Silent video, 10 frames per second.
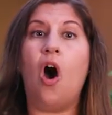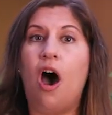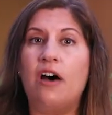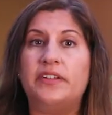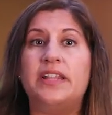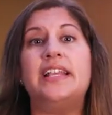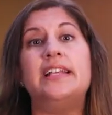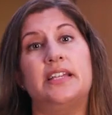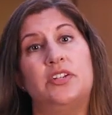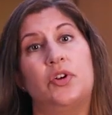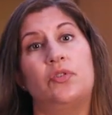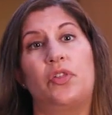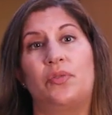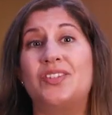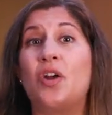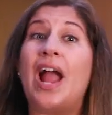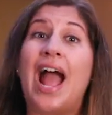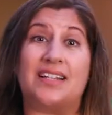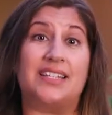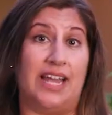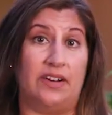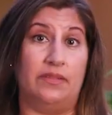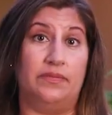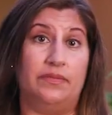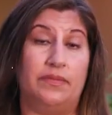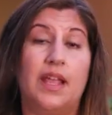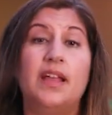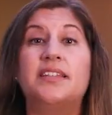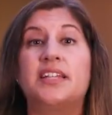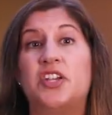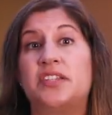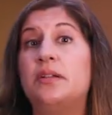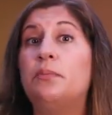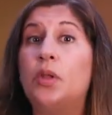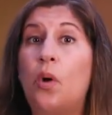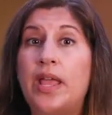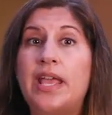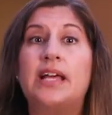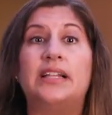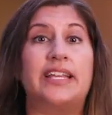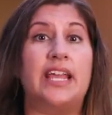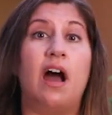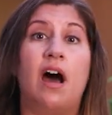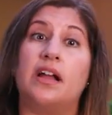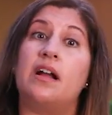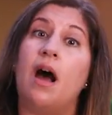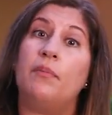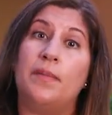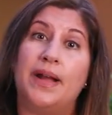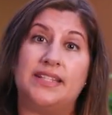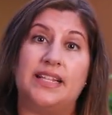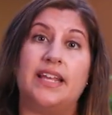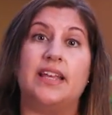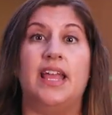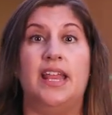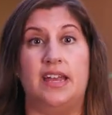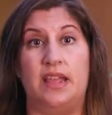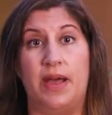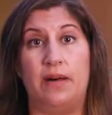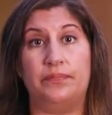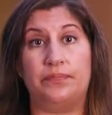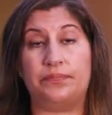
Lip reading: Often, these internal threats are accidental, such as an employee clicking on a compromised link in an email.